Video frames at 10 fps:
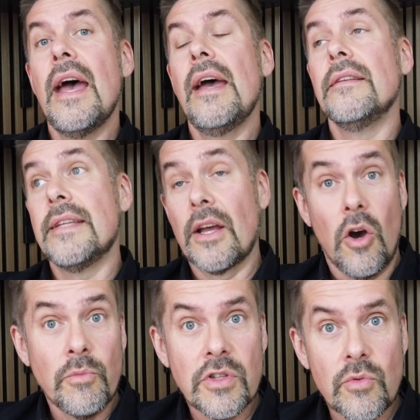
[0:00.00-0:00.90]
and take
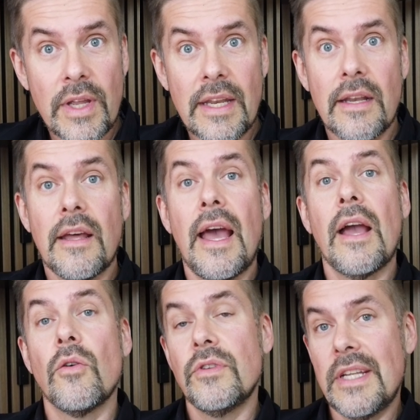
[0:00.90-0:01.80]
home to Sweden
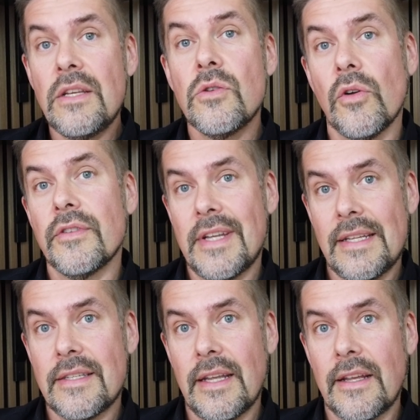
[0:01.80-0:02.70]
and continue on
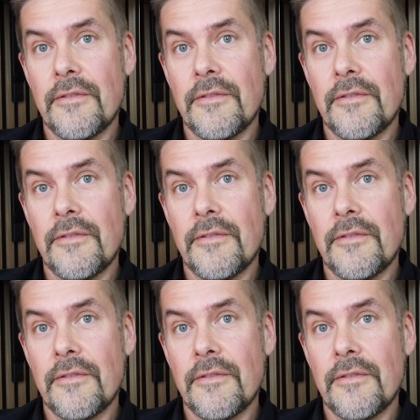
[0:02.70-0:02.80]
testing.